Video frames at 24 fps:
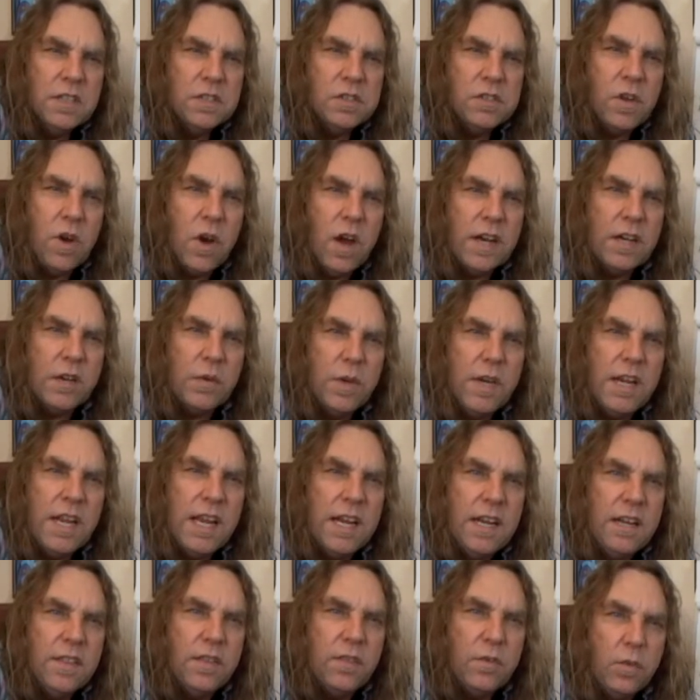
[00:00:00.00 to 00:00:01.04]
So I
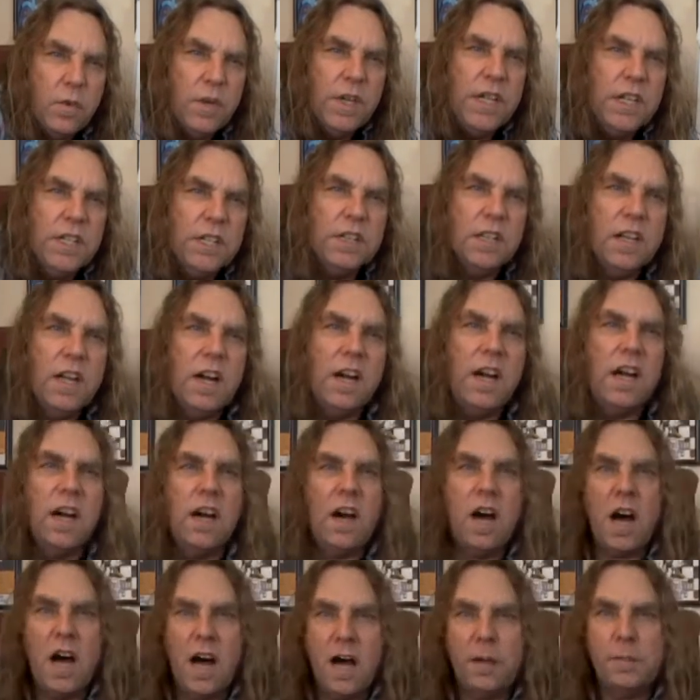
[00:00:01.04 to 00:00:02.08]
created three
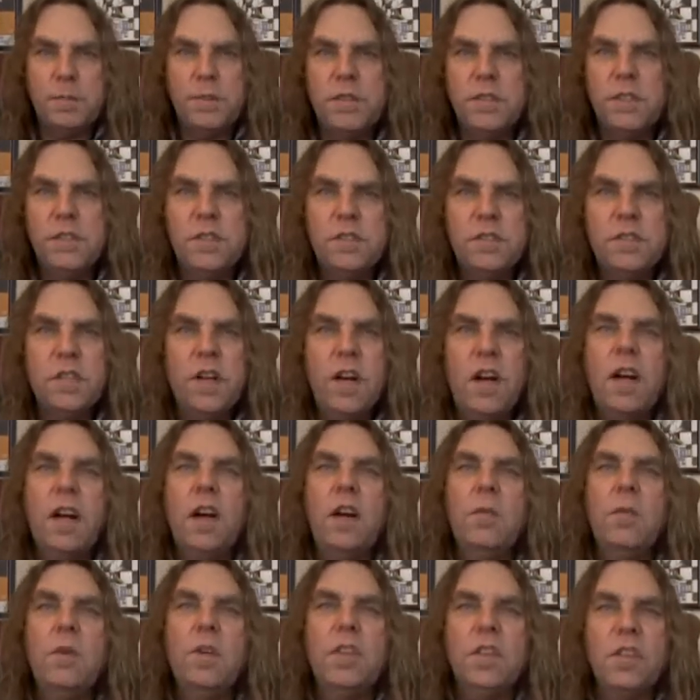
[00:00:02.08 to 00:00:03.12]
options
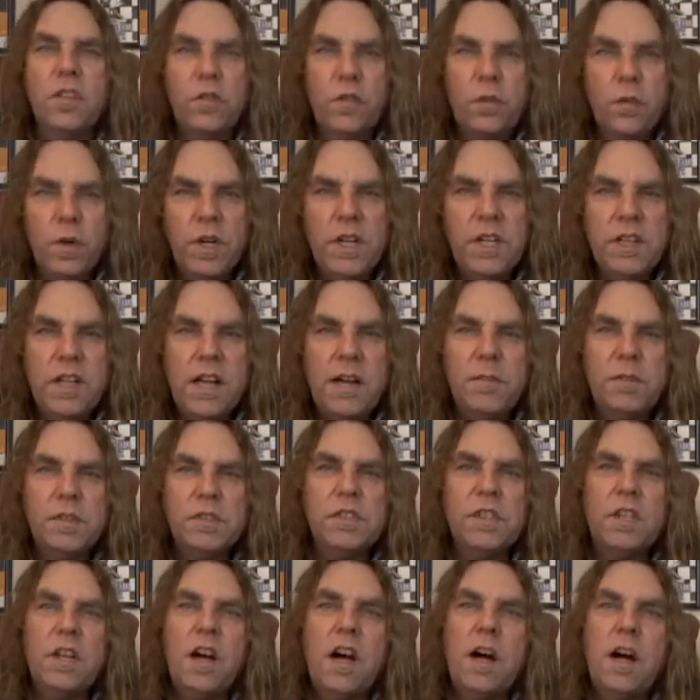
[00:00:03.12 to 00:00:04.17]
with 3
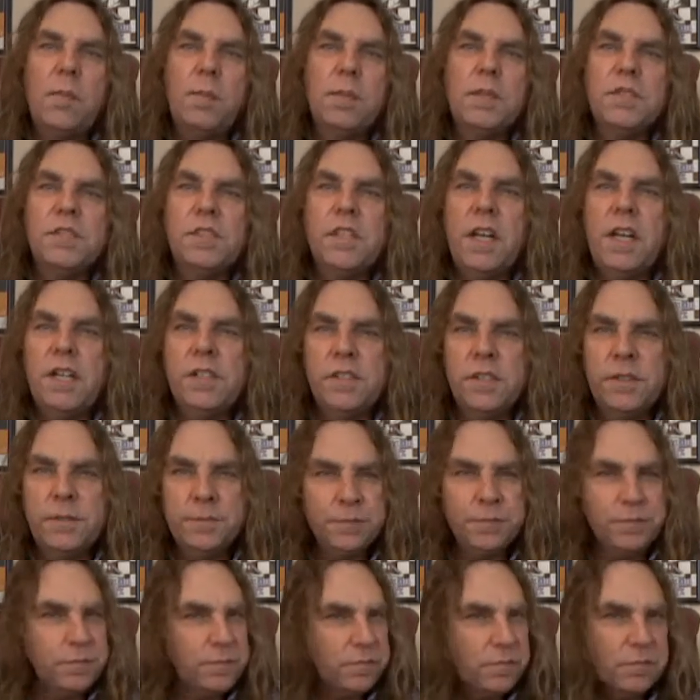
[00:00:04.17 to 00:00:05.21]
levels of compensation.